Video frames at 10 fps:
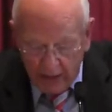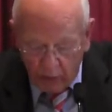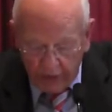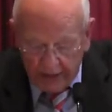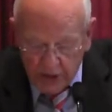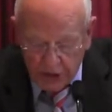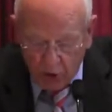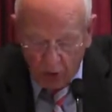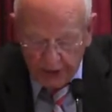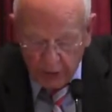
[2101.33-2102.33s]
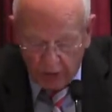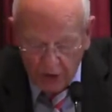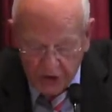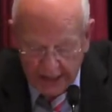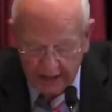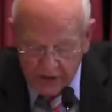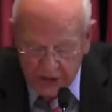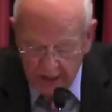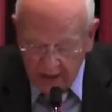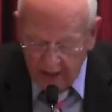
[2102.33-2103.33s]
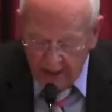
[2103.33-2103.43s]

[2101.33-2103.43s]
had dealt with us according to our sins,